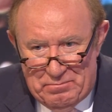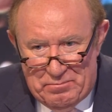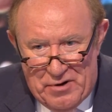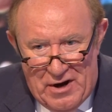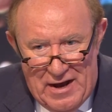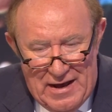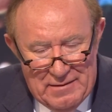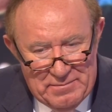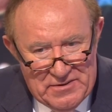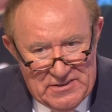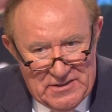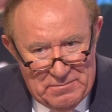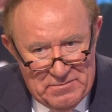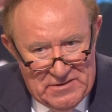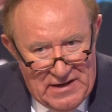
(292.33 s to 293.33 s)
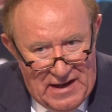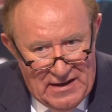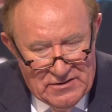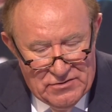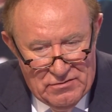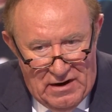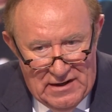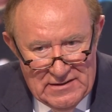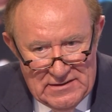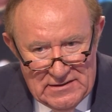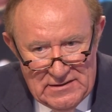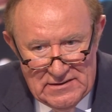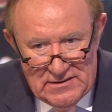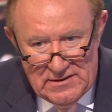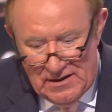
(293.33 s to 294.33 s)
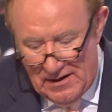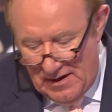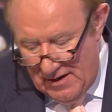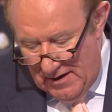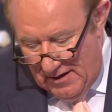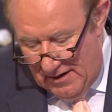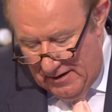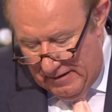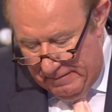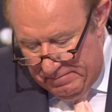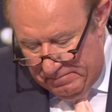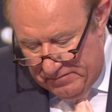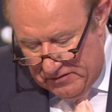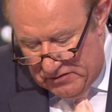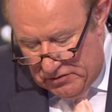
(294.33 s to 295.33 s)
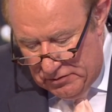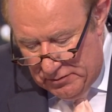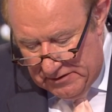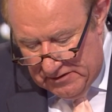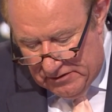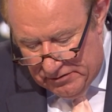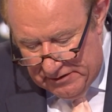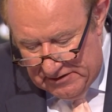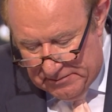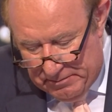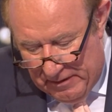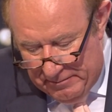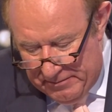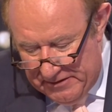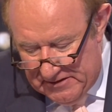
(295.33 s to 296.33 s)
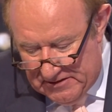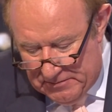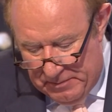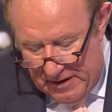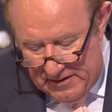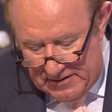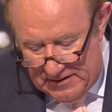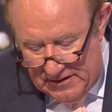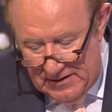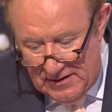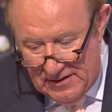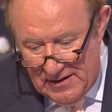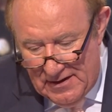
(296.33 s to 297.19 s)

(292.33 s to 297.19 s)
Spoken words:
perhaps some tax rises to increase public spending